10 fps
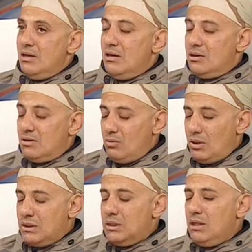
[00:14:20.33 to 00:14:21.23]
it
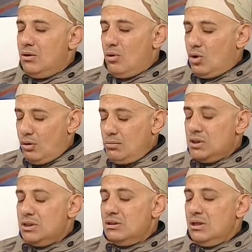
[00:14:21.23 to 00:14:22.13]
was done or
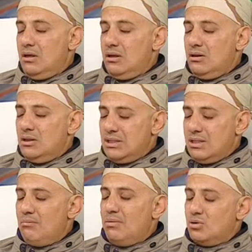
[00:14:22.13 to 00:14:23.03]
commissioned in
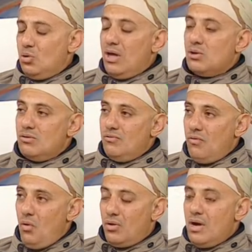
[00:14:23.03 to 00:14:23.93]
December
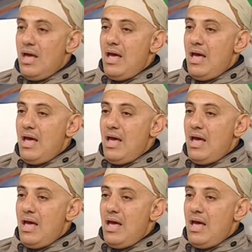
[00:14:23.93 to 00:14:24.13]
2004